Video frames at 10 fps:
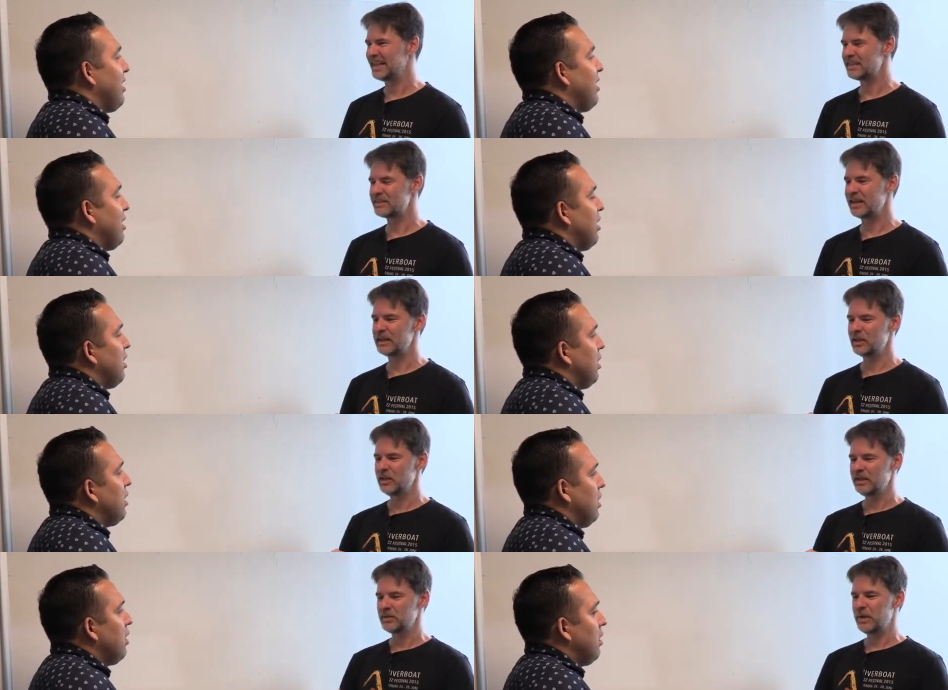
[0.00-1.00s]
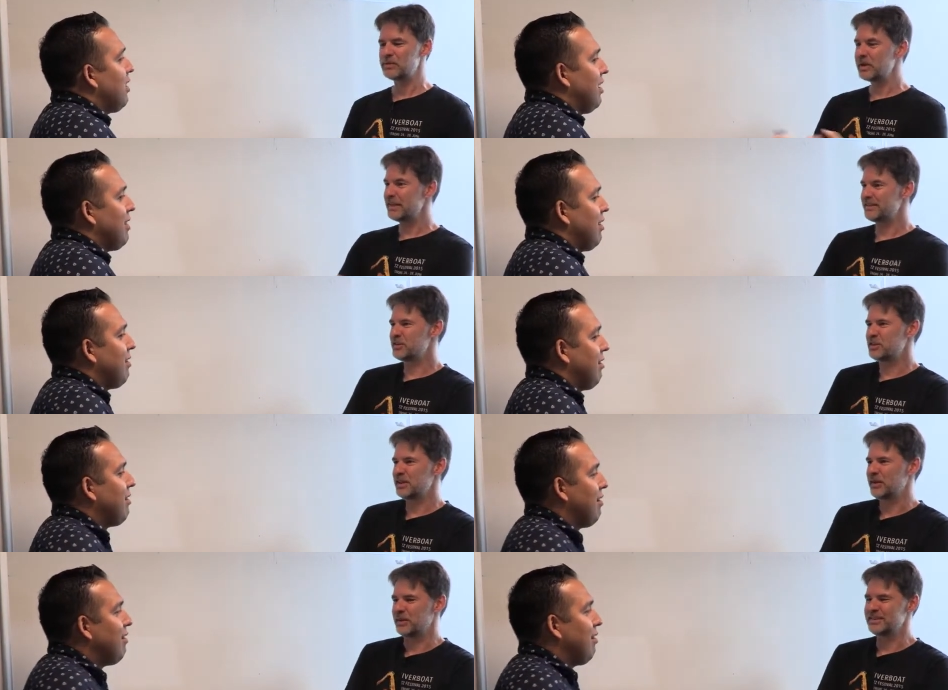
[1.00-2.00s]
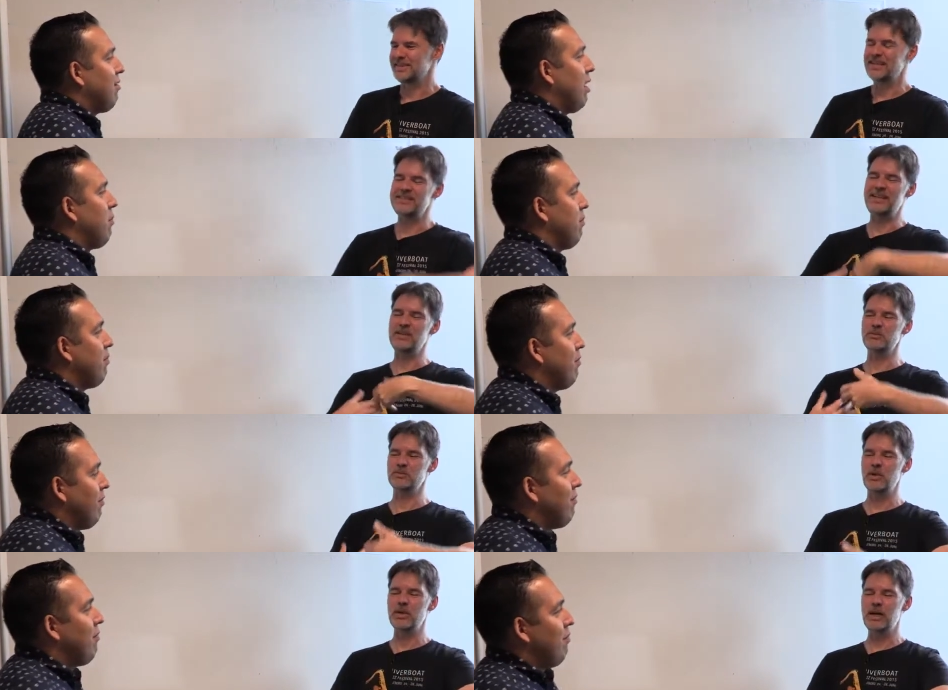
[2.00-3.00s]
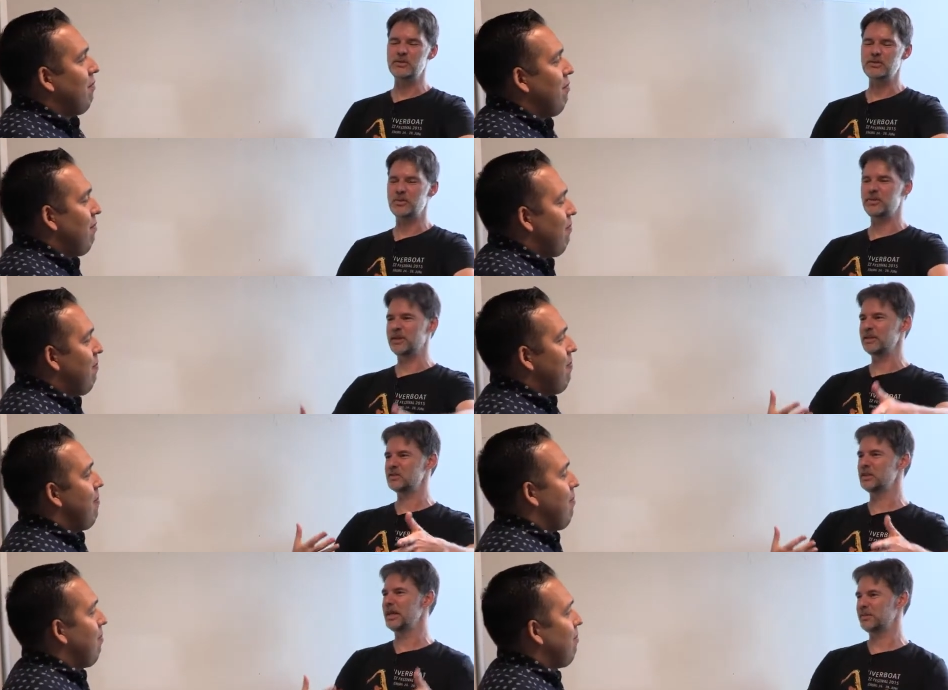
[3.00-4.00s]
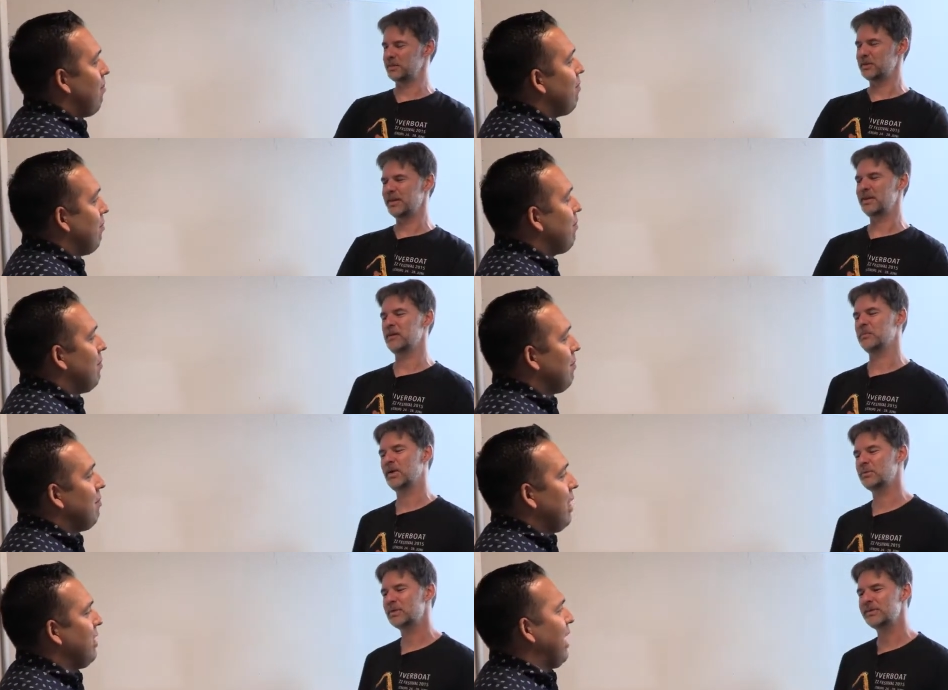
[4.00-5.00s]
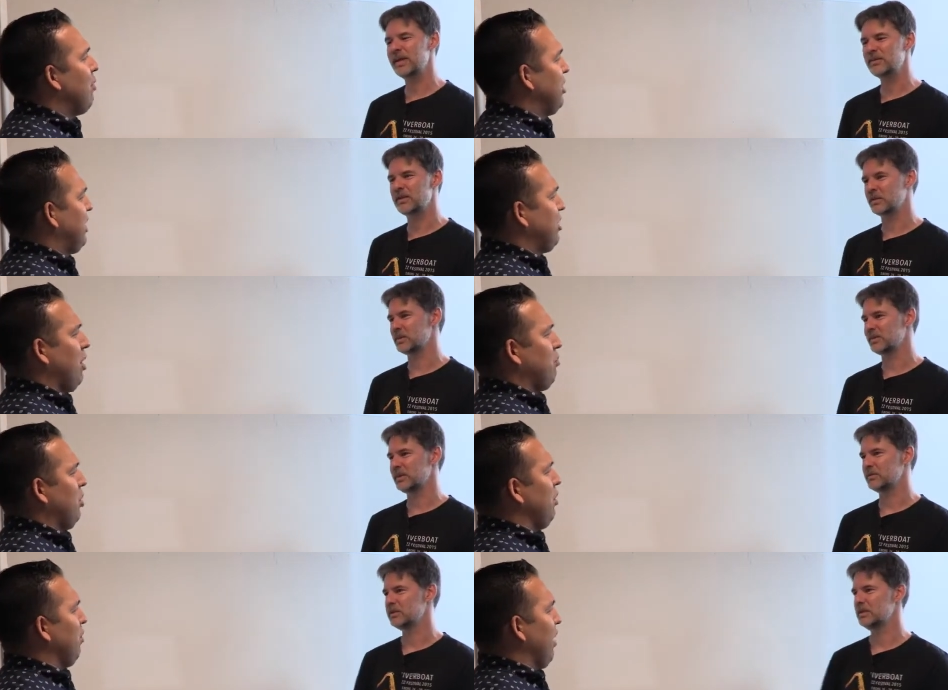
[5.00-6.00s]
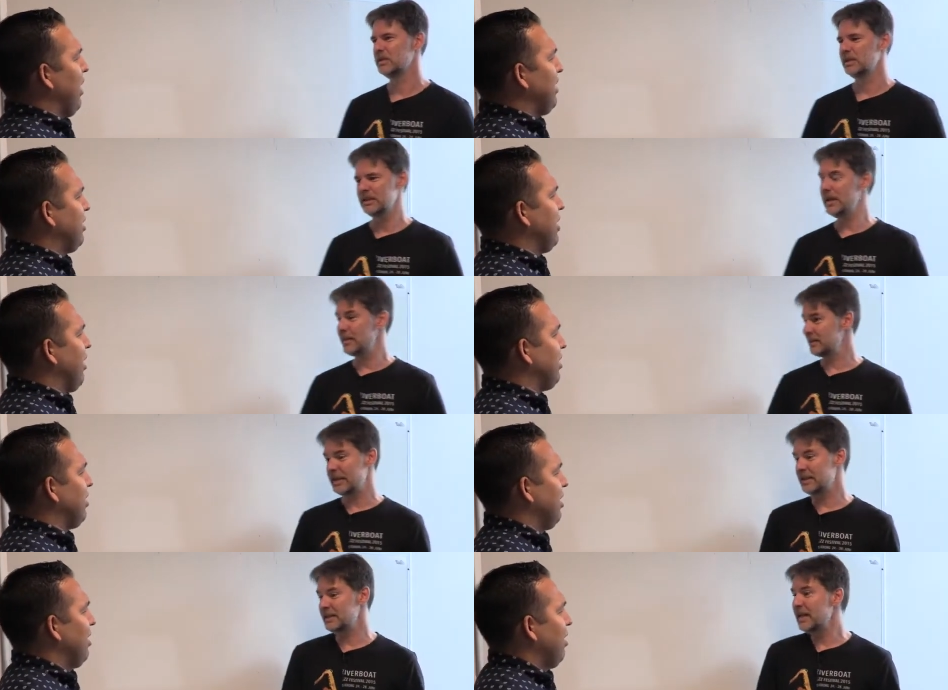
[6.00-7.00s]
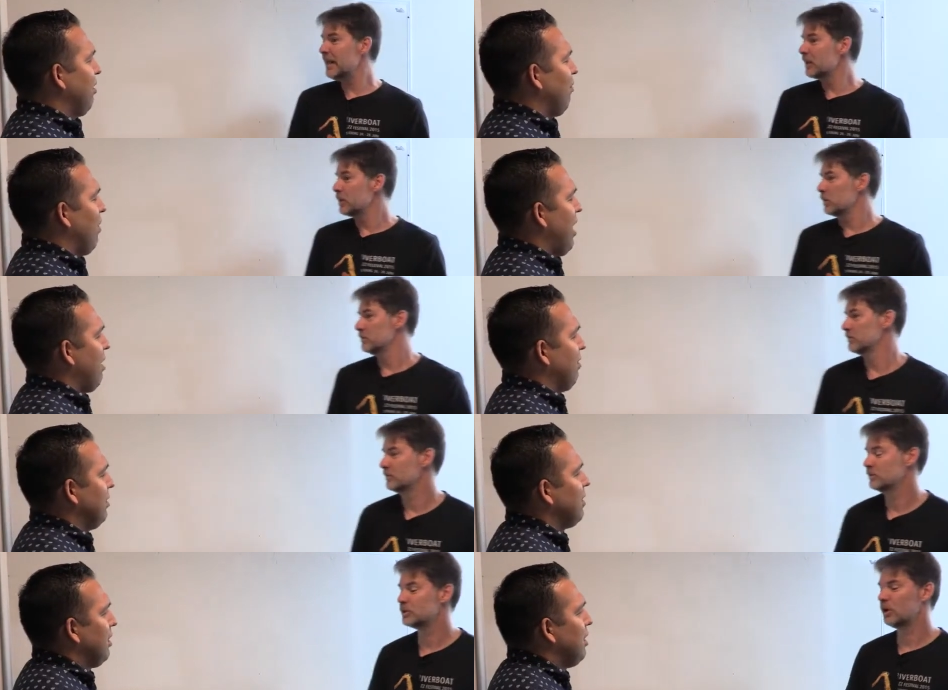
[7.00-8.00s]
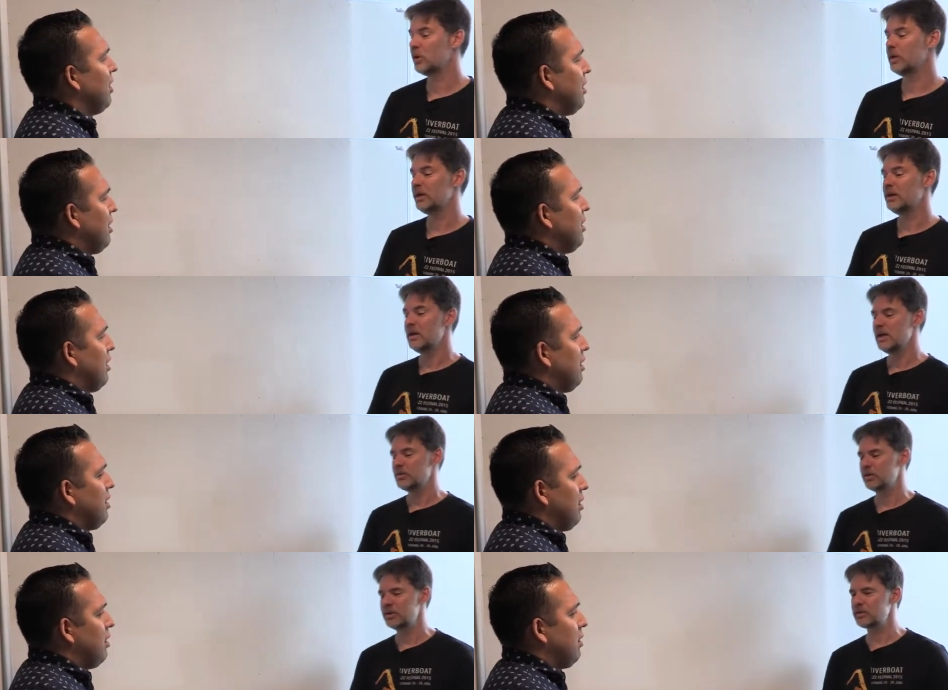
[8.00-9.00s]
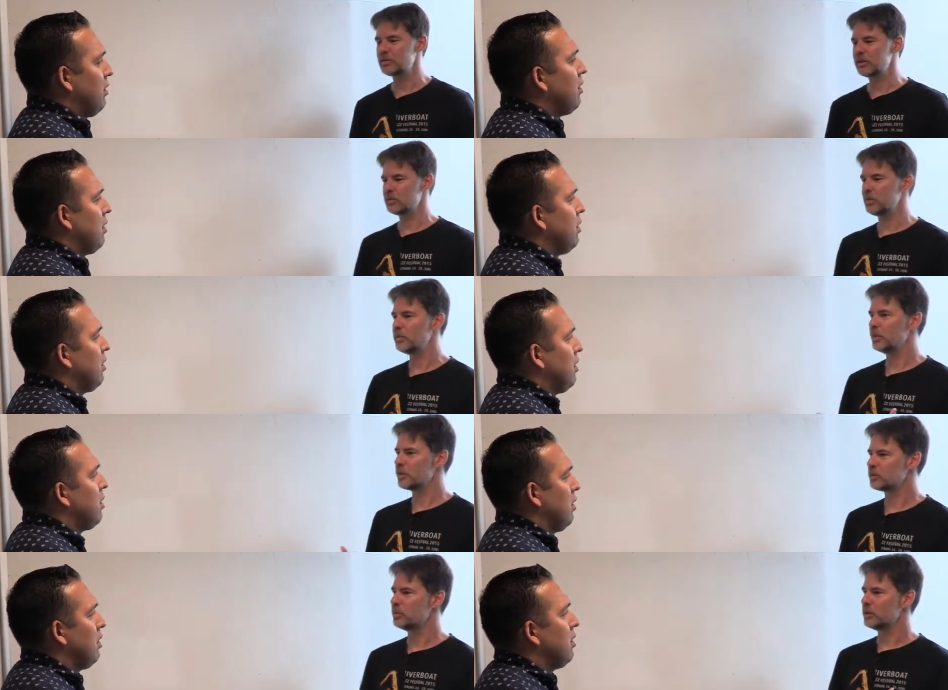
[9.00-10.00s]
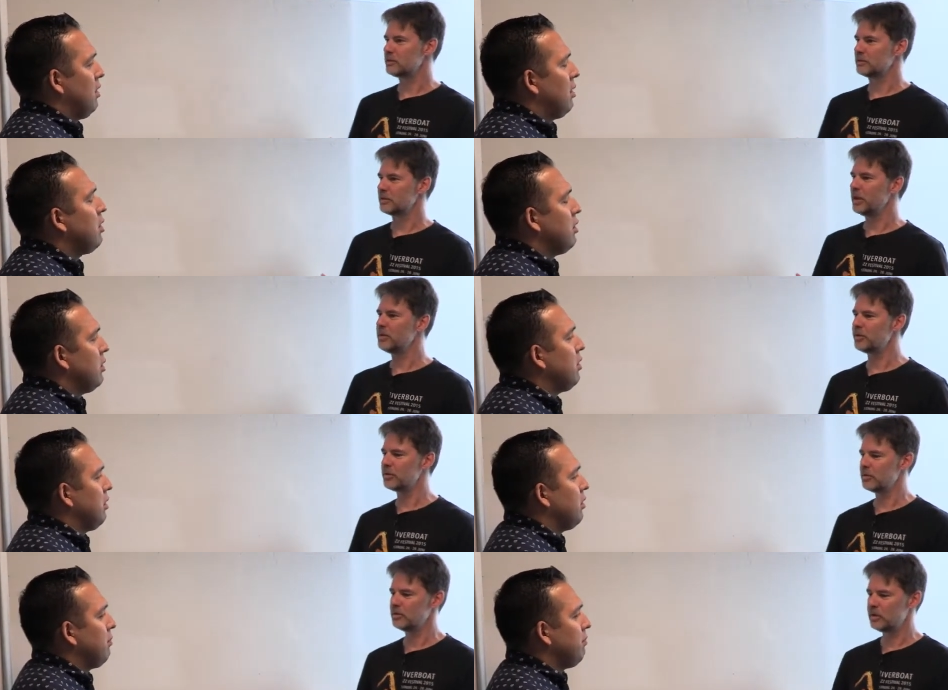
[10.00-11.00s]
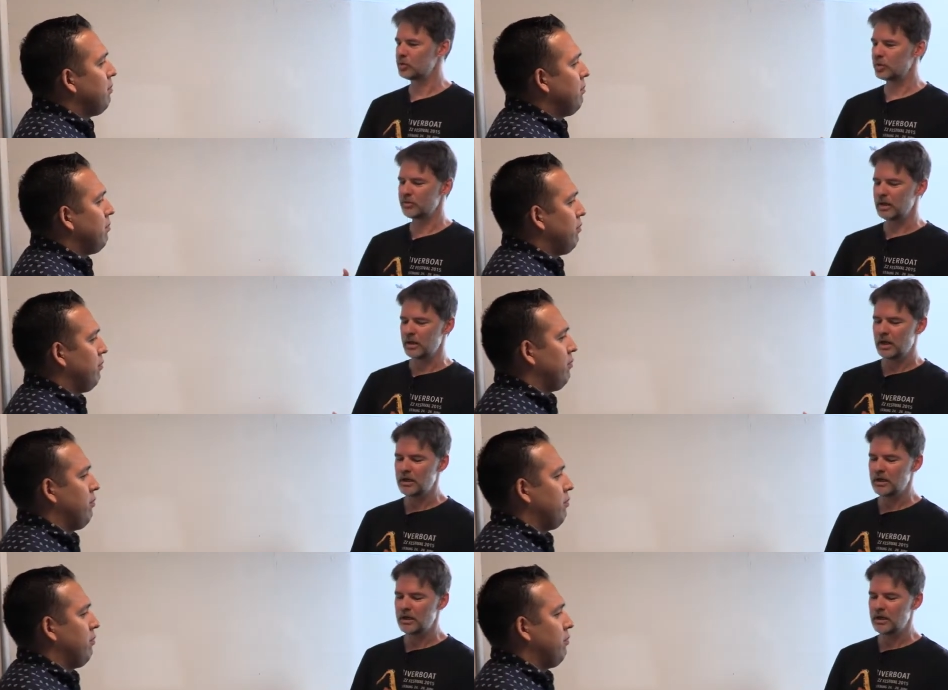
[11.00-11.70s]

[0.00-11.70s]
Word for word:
Speaker 1: let's like we haven't done that since generics. Right. Let's like roll out something together, um, and we'll and see how that C sharp two,
Speaker 2: right? Generic. Yeah, that's like
Speaker 1: a decade ago. Wow. So. Uh, so it's interesting to warm up those muscles and maybe sort of a,